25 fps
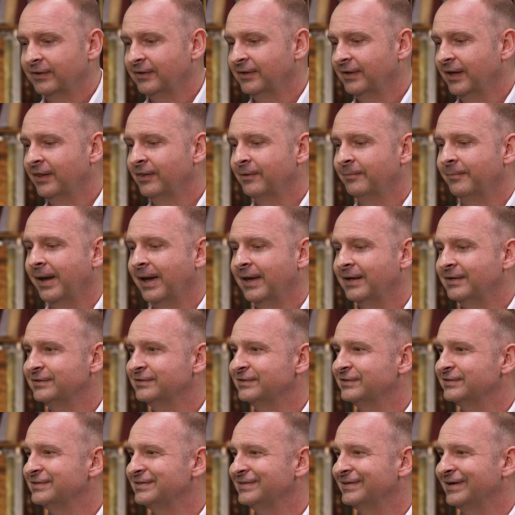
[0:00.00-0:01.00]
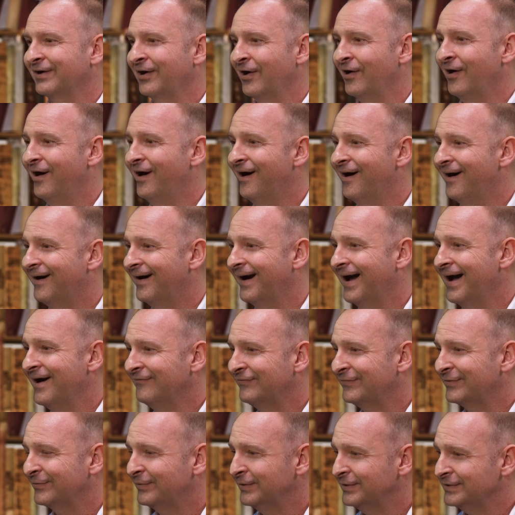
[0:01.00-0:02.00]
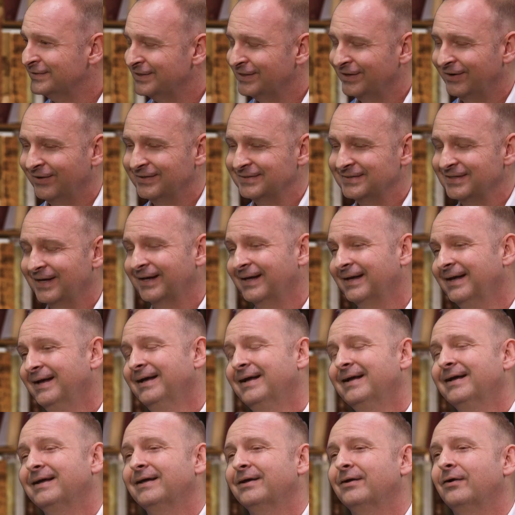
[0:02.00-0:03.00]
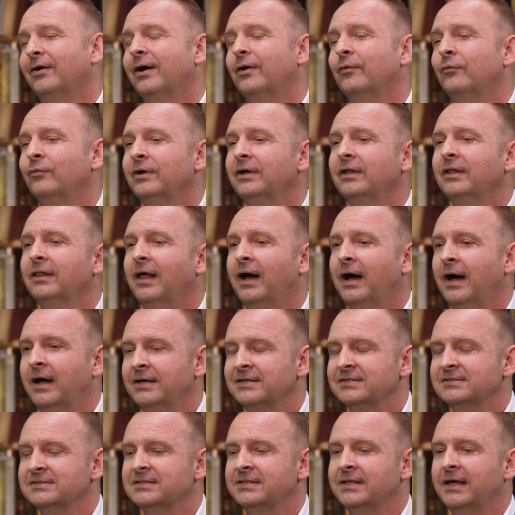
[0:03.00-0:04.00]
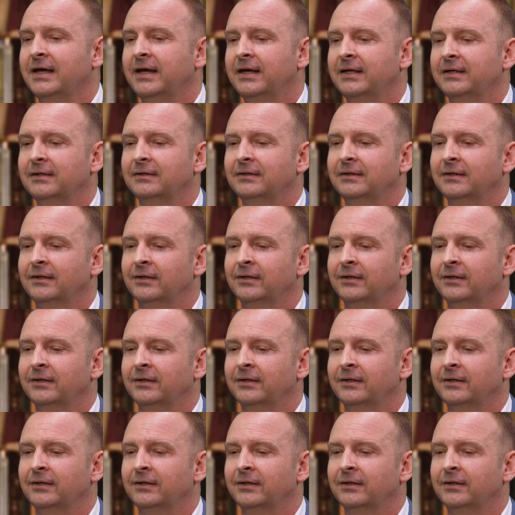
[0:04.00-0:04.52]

of the other managers in a car afterwards. It's like, I realized that,